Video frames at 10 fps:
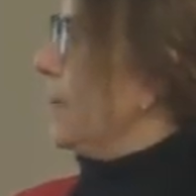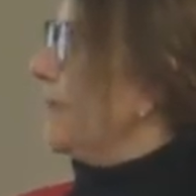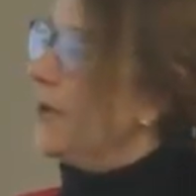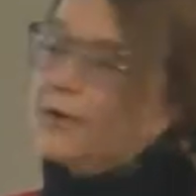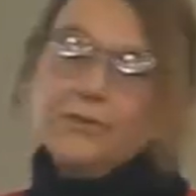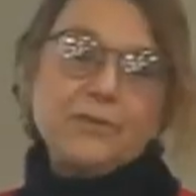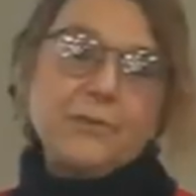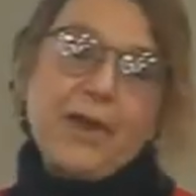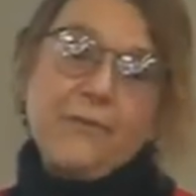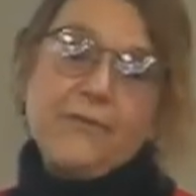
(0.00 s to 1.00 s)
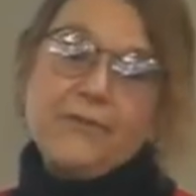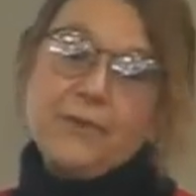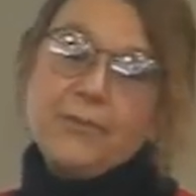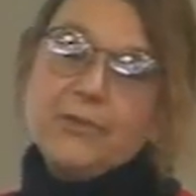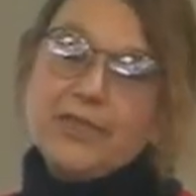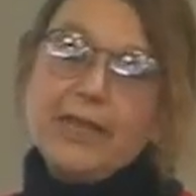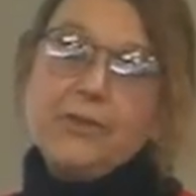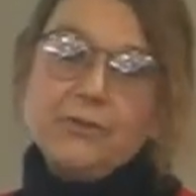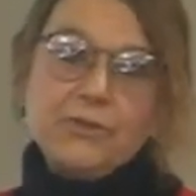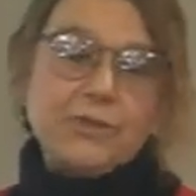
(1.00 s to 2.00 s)
Of those, about 50%
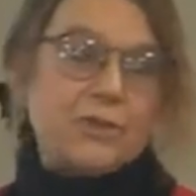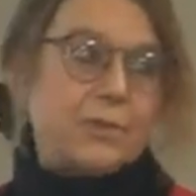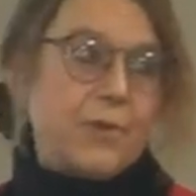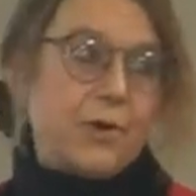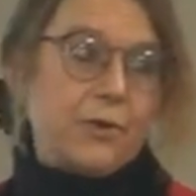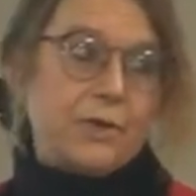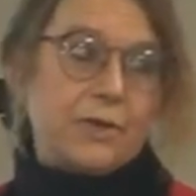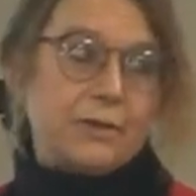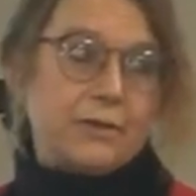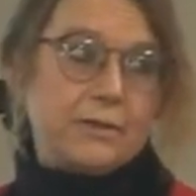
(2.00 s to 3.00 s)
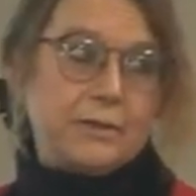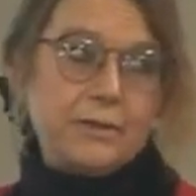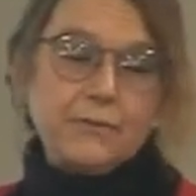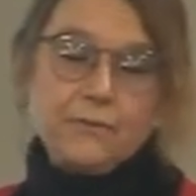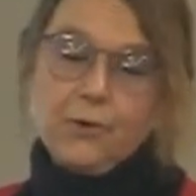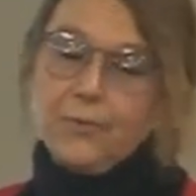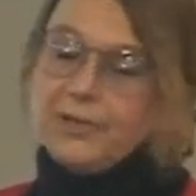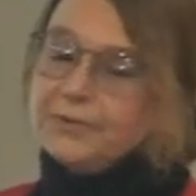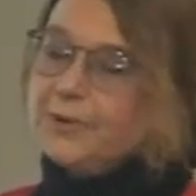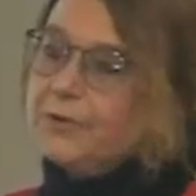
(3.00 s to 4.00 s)
used to smoke,
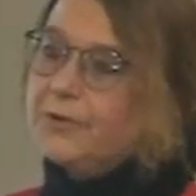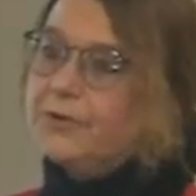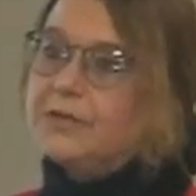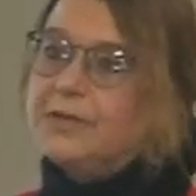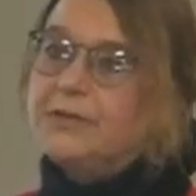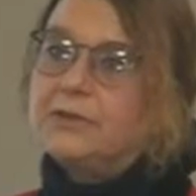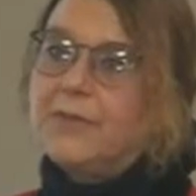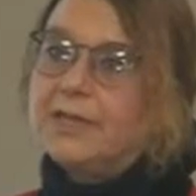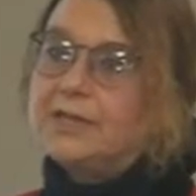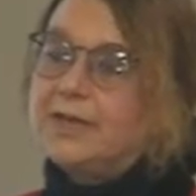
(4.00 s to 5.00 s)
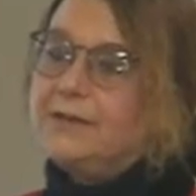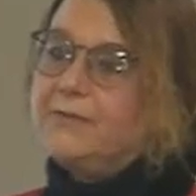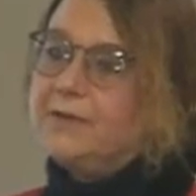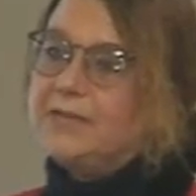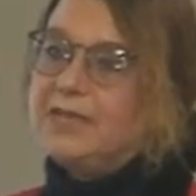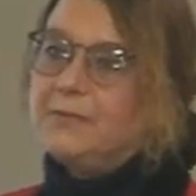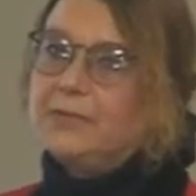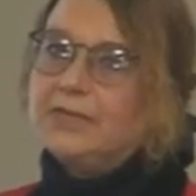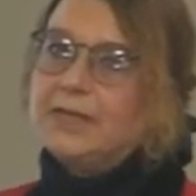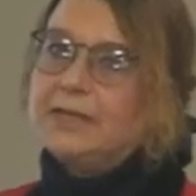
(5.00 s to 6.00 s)
former smokers, and there's about 10 to
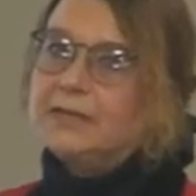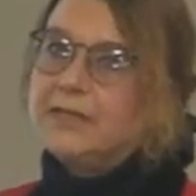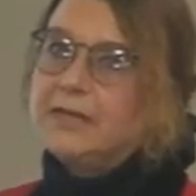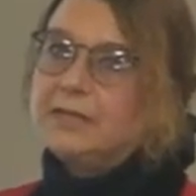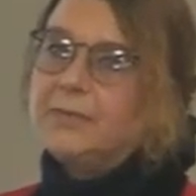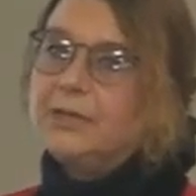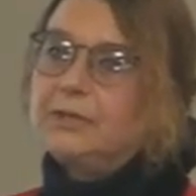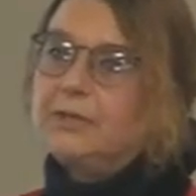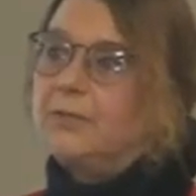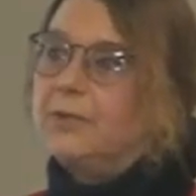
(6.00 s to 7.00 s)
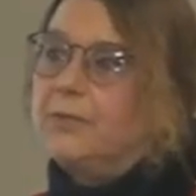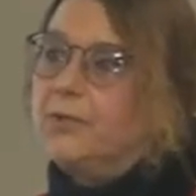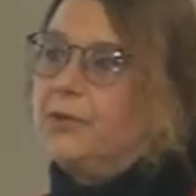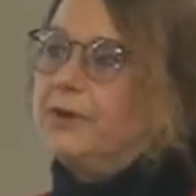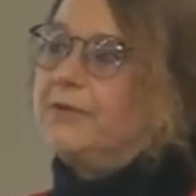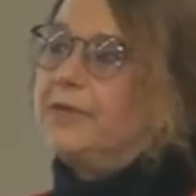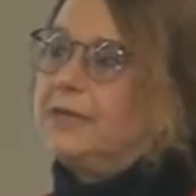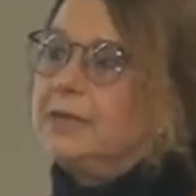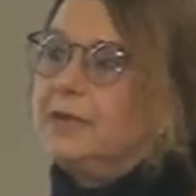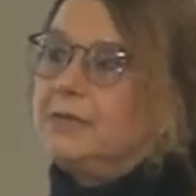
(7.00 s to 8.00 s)
15%. It's getting to be a little bit more every
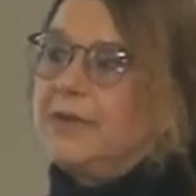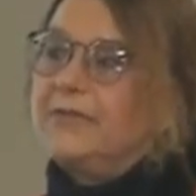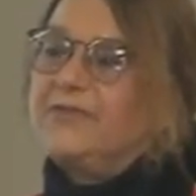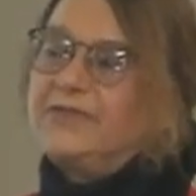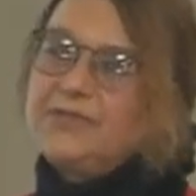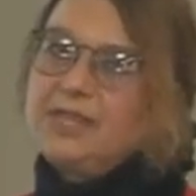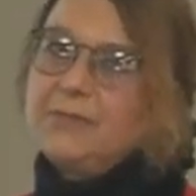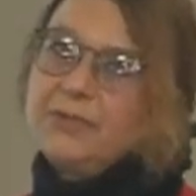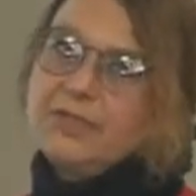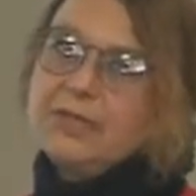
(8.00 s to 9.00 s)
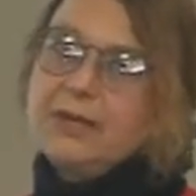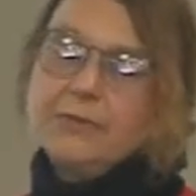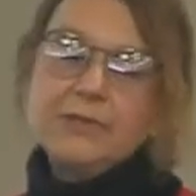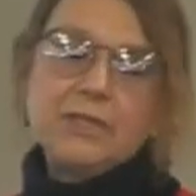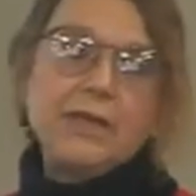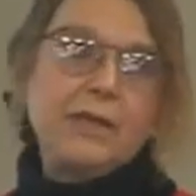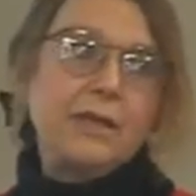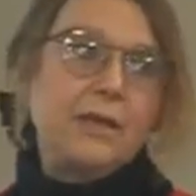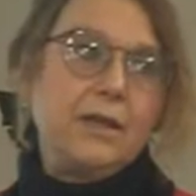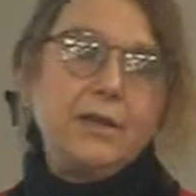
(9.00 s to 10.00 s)
year, about 15%, I would say,
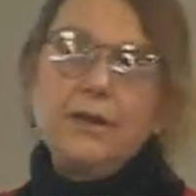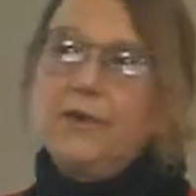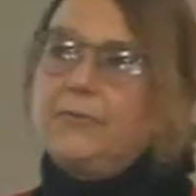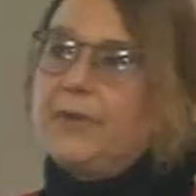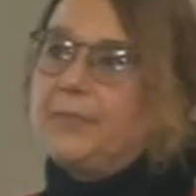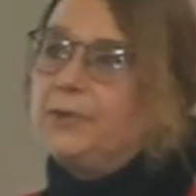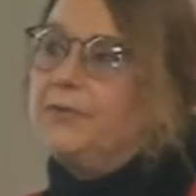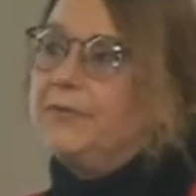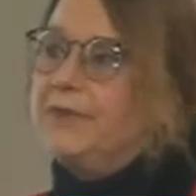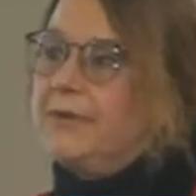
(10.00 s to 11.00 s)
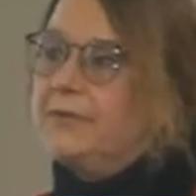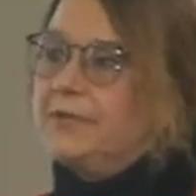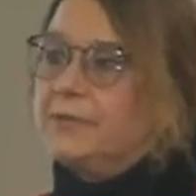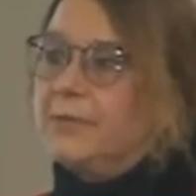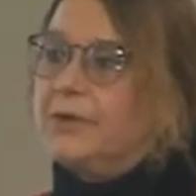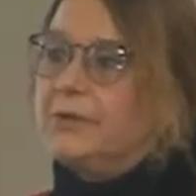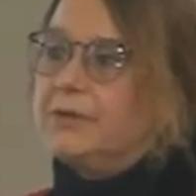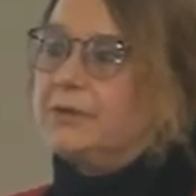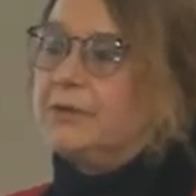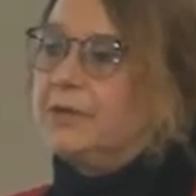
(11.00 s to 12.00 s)
of people who have never
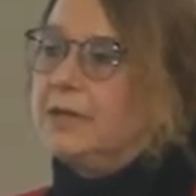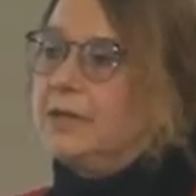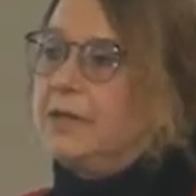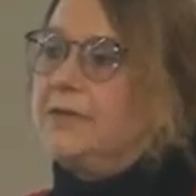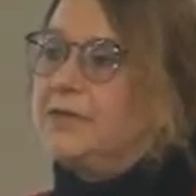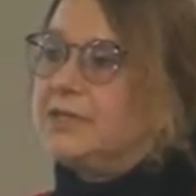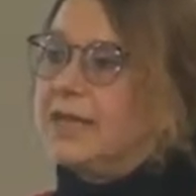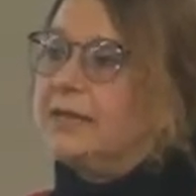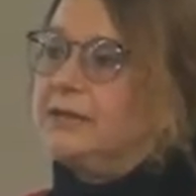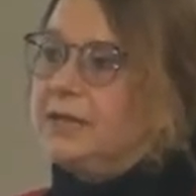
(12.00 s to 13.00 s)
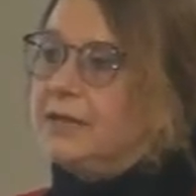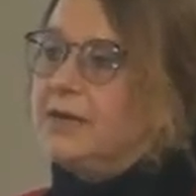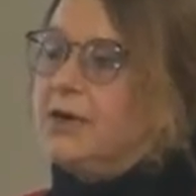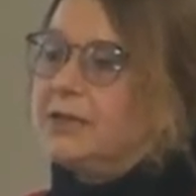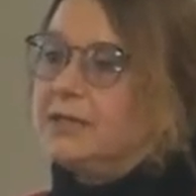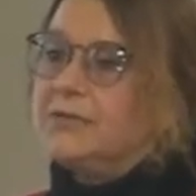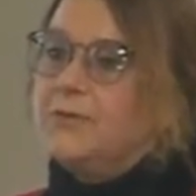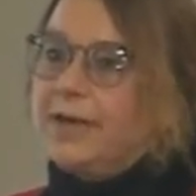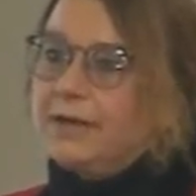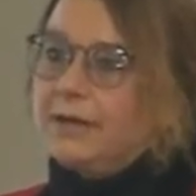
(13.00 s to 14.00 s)
smoked. And the second leading cause is
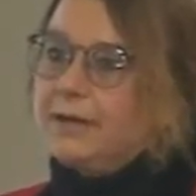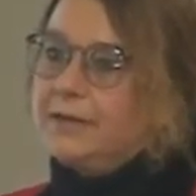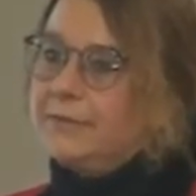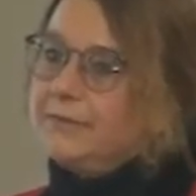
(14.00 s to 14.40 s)
radon,